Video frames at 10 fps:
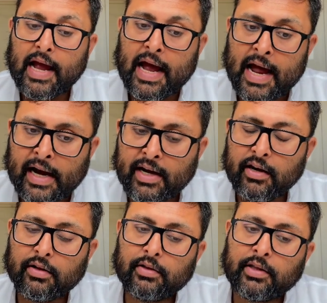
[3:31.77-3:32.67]

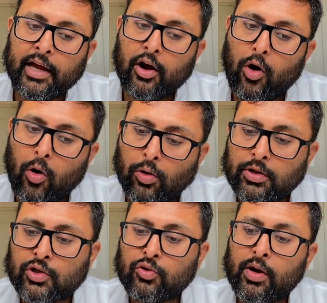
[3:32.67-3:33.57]
and they
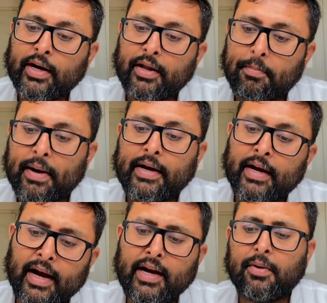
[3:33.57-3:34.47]
also are
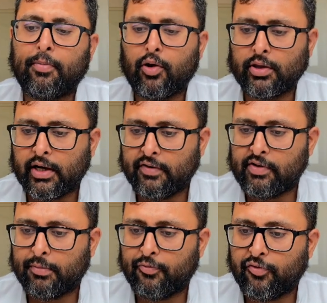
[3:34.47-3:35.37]
dependent upon the
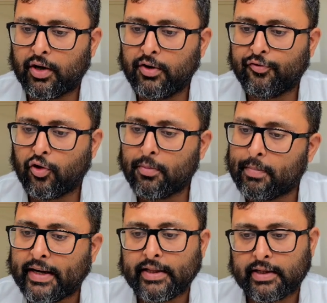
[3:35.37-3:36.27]
developed world for
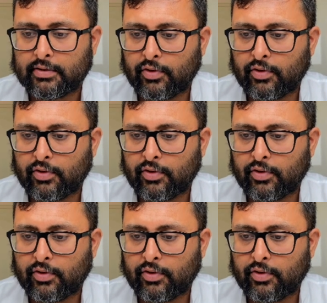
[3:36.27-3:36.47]
many things.